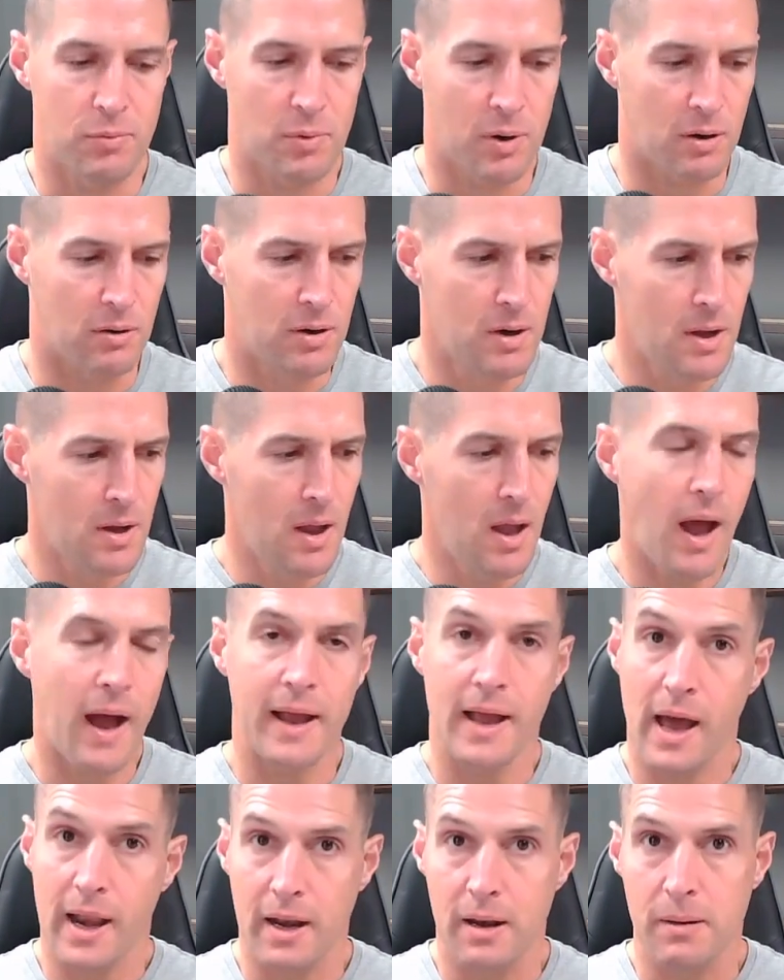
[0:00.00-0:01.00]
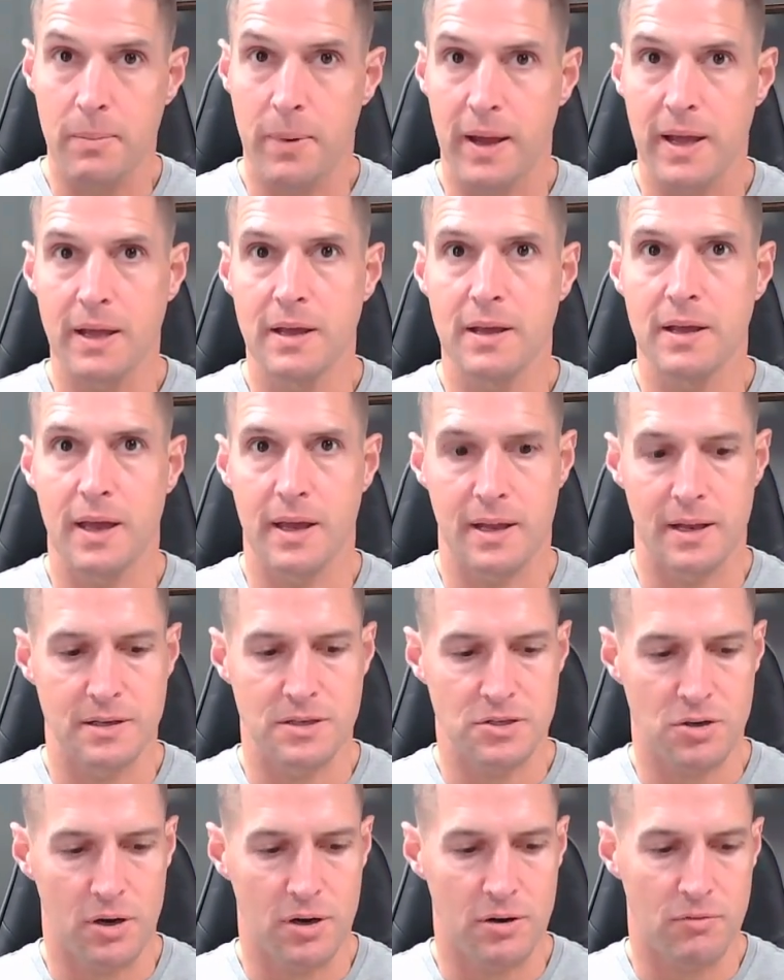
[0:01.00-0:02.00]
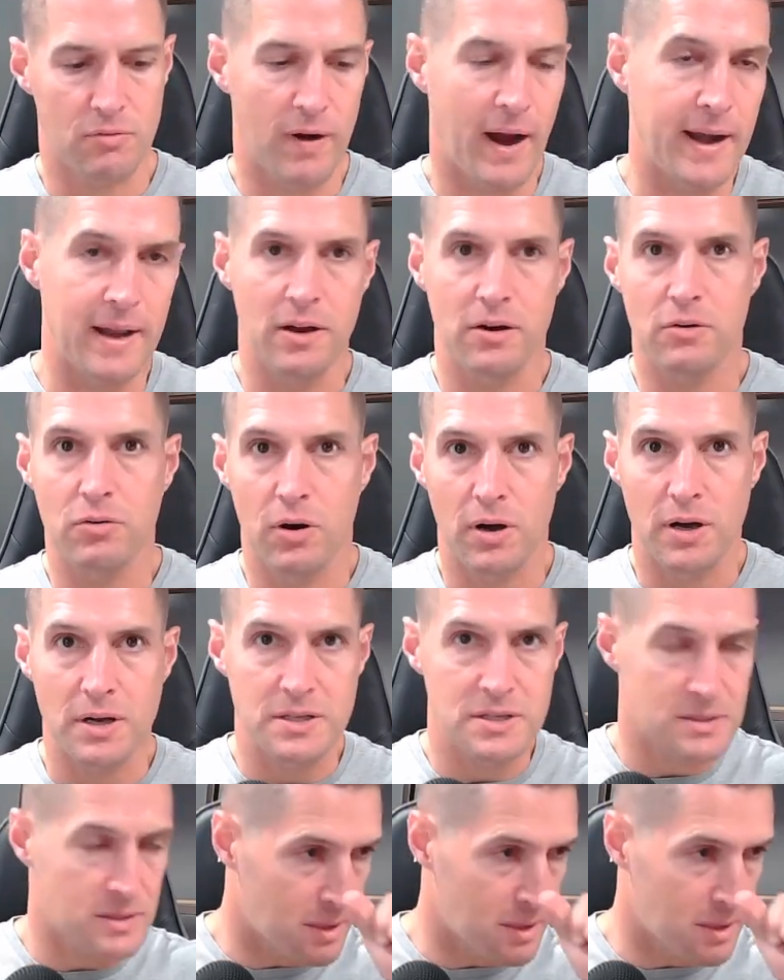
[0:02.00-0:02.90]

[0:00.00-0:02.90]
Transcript: Well, I got on a bike and started riding across,